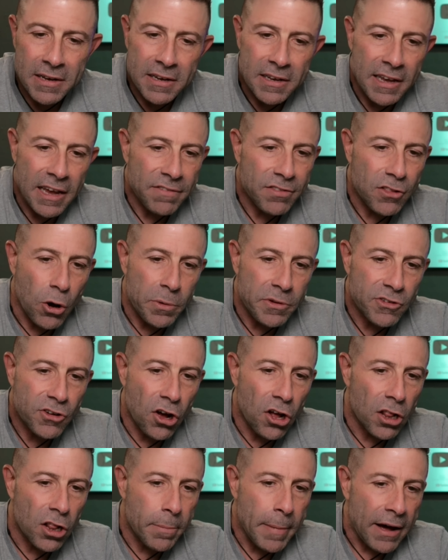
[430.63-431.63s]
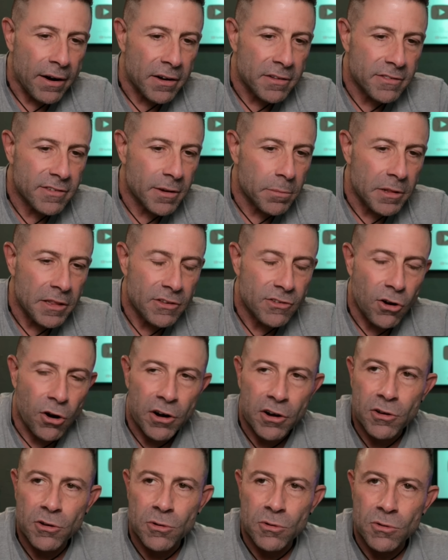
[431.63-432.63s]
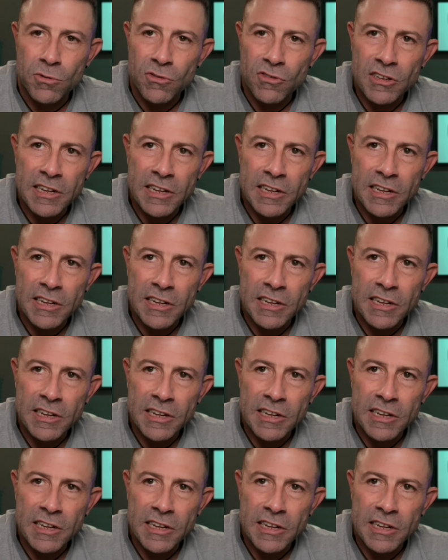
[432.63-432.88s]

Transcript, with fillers: You have to always call them out on some of these articles.